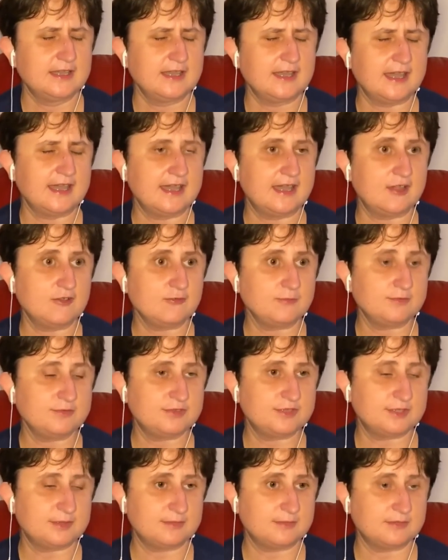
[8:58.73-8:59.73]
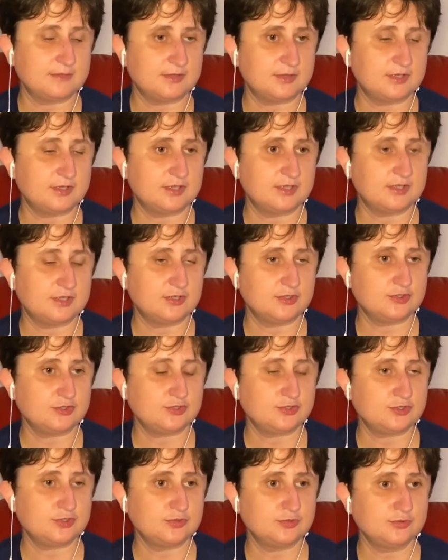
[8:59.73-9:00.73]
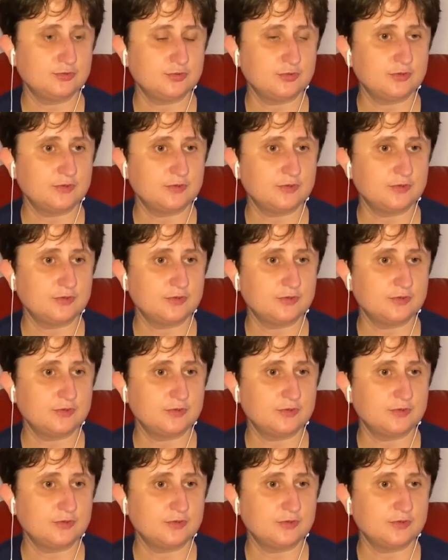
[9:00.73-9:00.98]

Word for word: helped them to